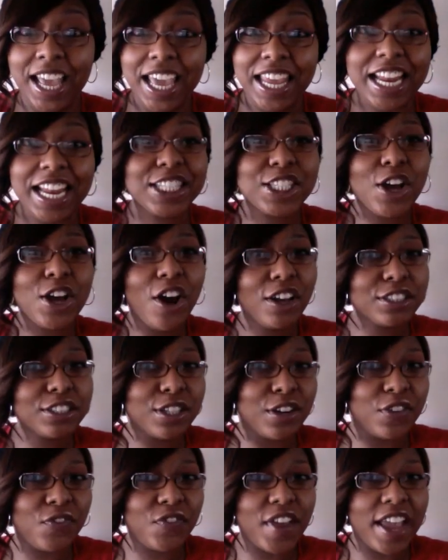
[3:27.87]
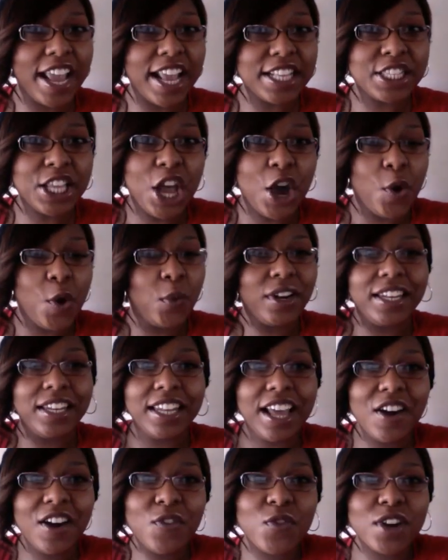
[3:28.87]
And that's also the phase when
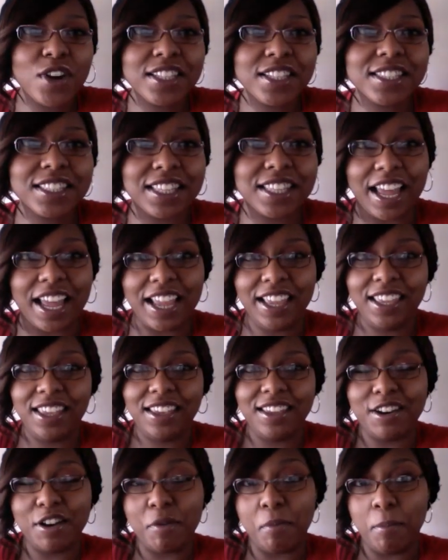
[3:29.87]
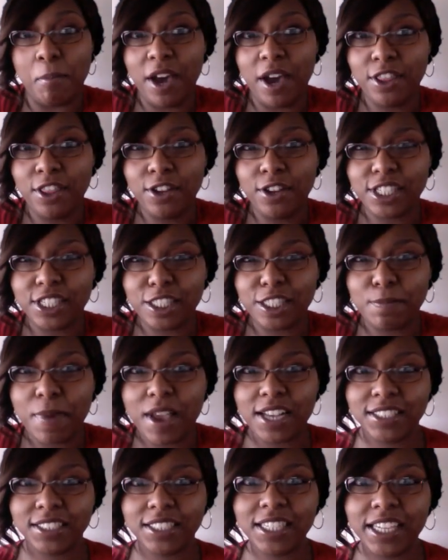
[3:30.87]
loved ones, like, you know, mothers
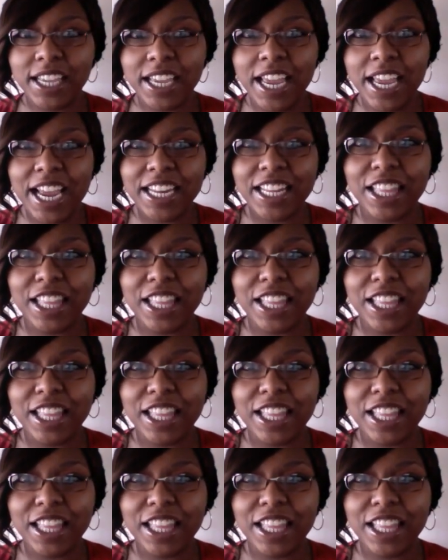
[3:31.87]
especially,